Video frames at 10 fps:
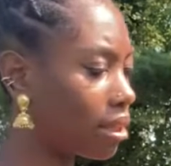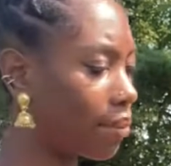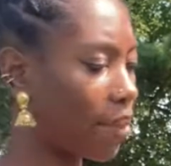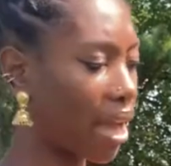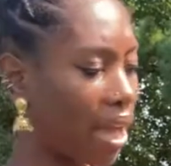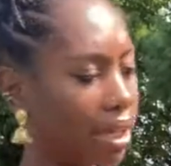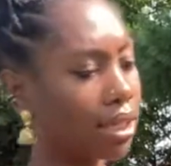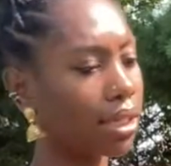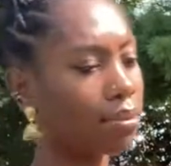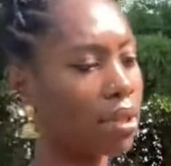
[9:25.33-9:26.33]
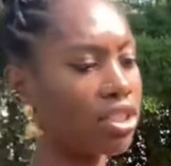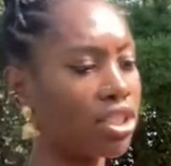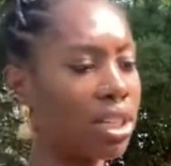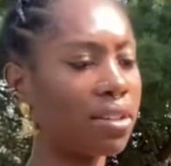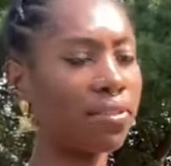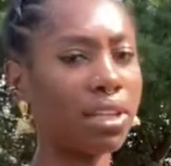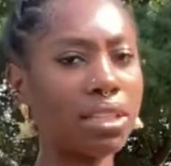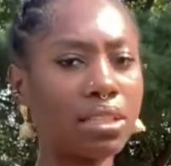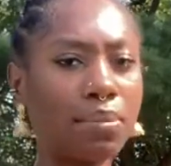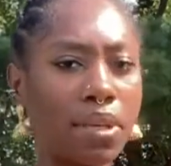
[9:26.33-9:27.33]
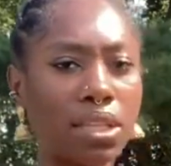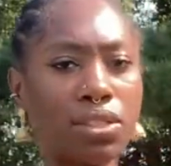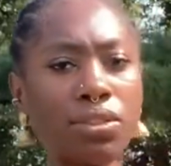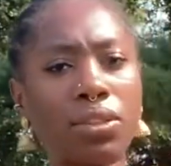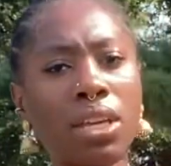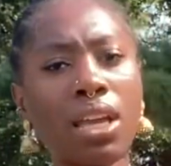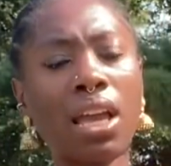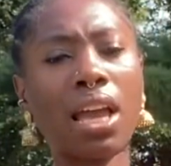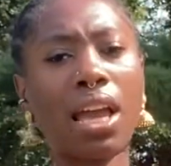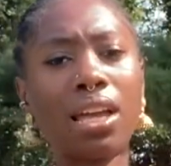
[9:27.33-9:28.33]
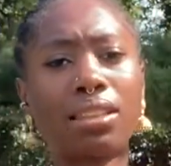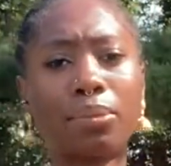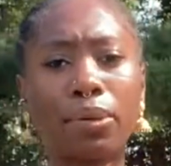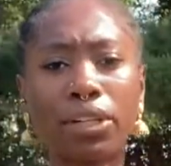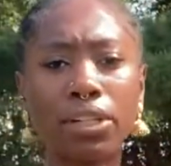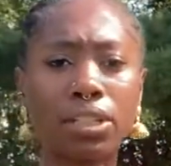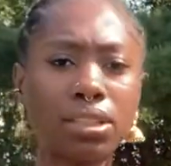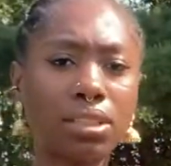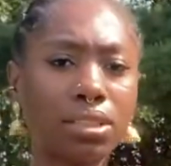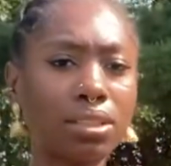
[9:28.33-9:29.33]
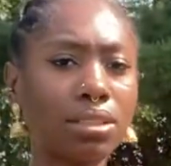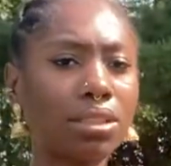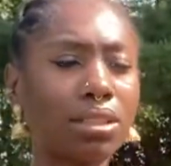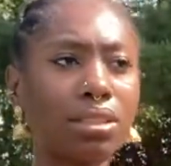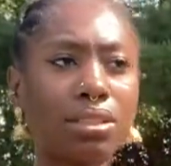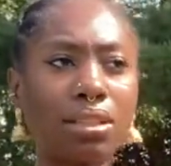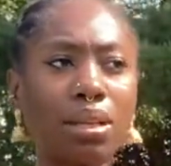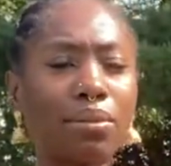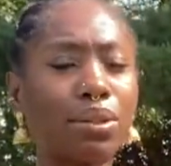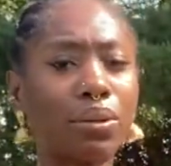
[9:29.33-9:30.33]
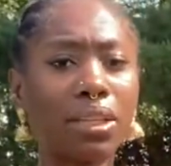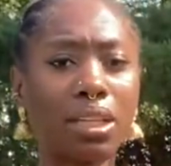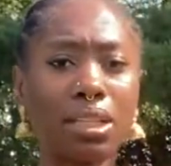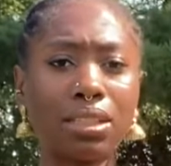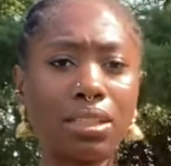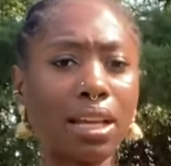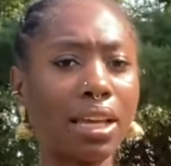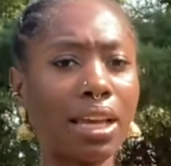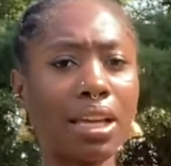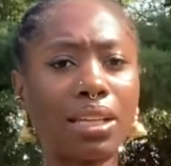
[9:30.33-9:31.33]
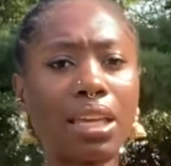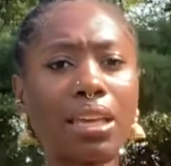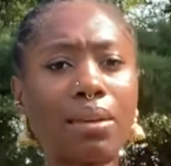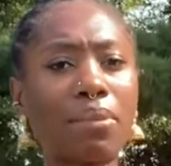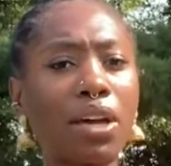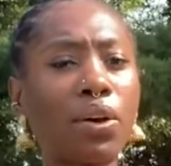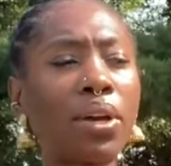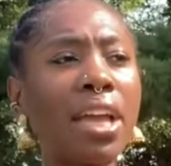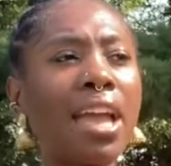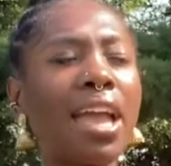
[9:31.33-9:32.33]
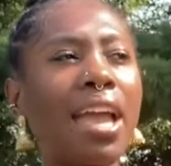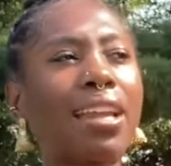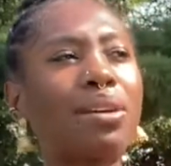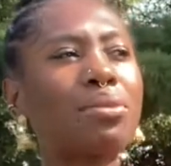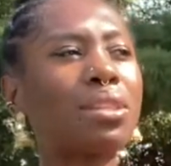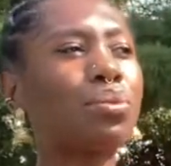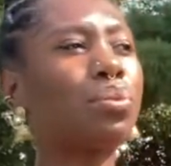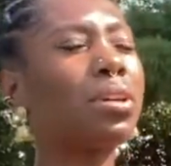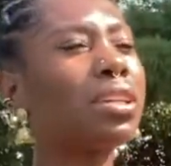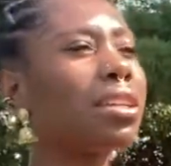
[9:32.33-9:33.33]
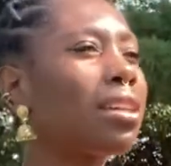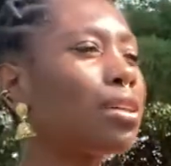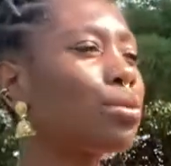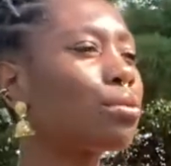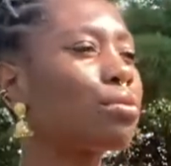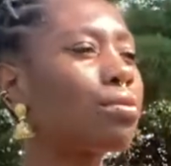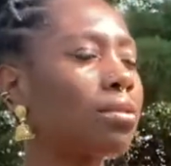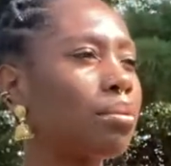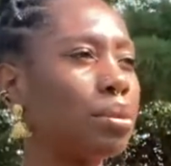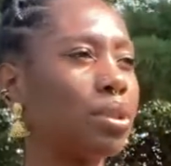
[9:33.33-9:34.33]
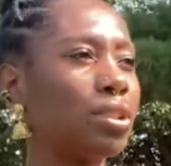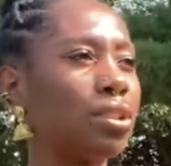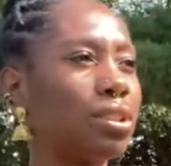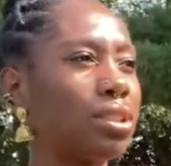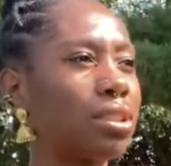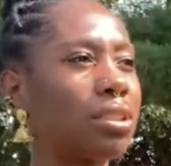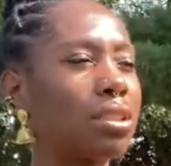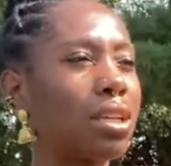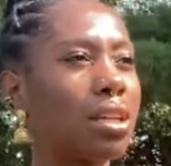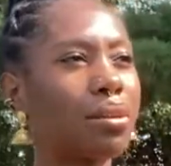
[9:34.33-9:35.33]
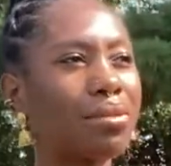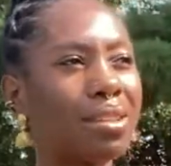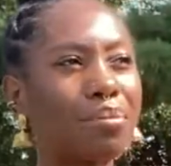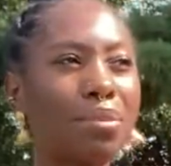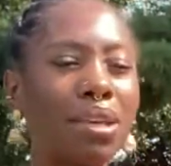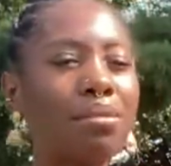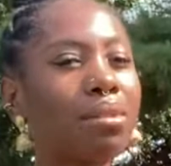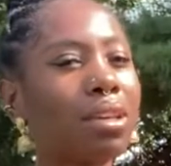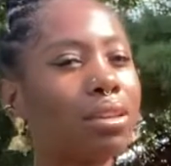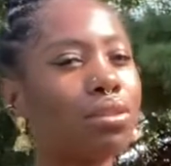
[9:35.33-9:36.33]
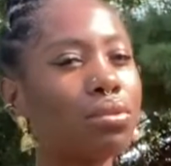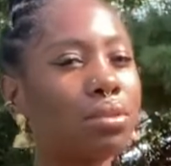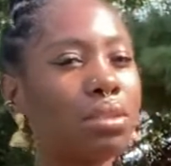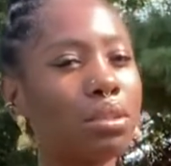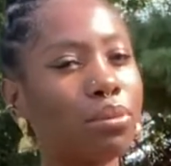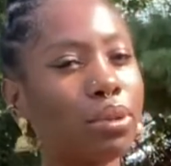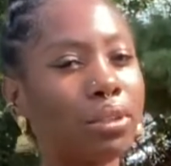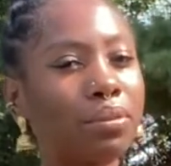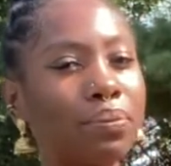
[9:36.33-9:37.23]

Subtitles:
the back, my Genovese basil. The birds, they were going in. Like I came out and I was like, what can I use for the birds? And I was like, maybe I can use neem oil.